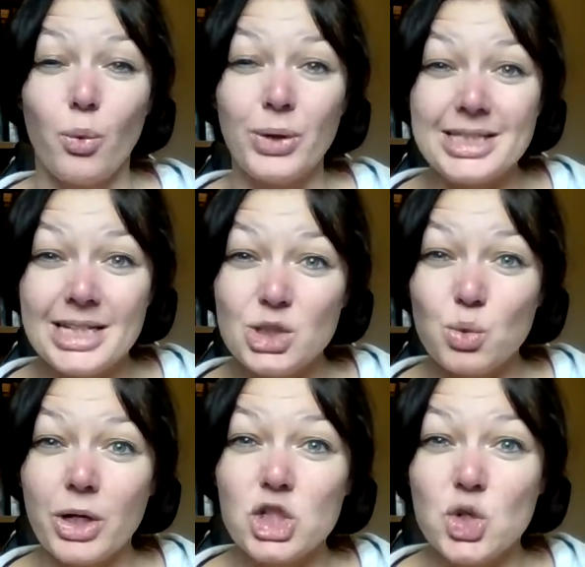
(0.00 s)
we tend to
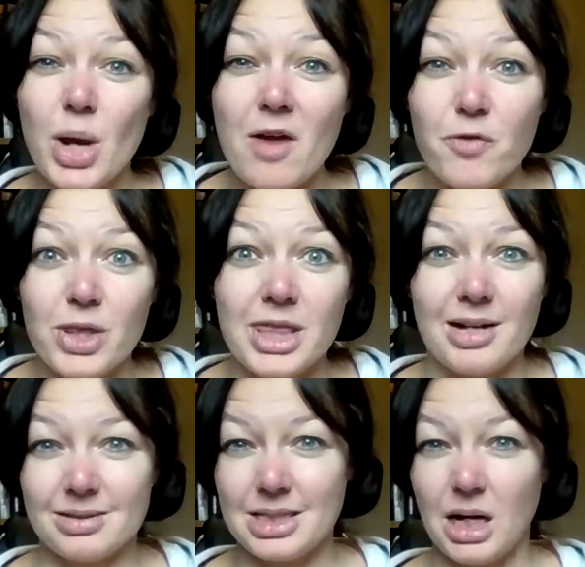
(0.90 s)
want to do everything
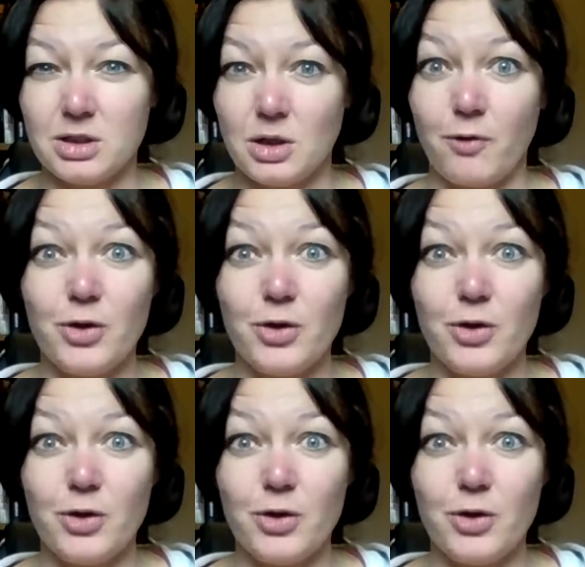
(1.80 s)
ourselves.